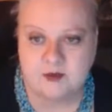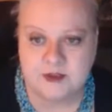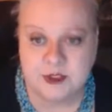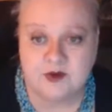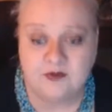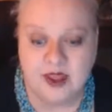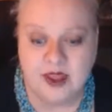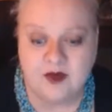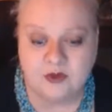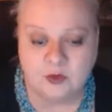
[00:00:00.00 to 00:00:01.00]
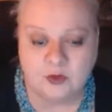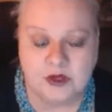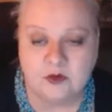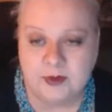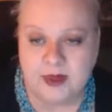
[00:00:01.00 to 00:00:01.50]
So if they have the
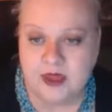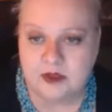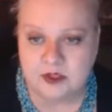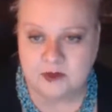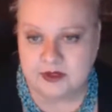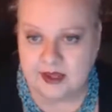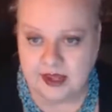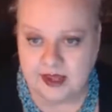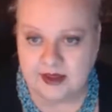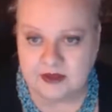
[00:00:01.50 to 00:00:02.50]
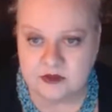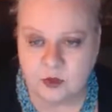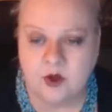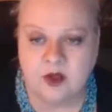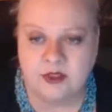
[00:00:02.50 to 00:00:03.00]
real paint chip in hand
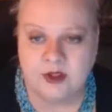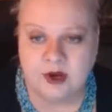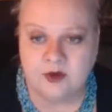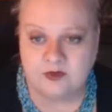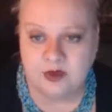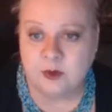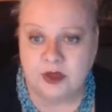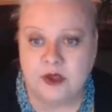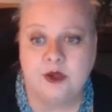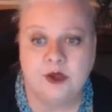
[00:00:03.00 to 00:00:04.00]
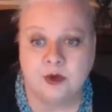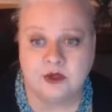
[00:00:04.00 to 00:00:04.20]
while they're viewing your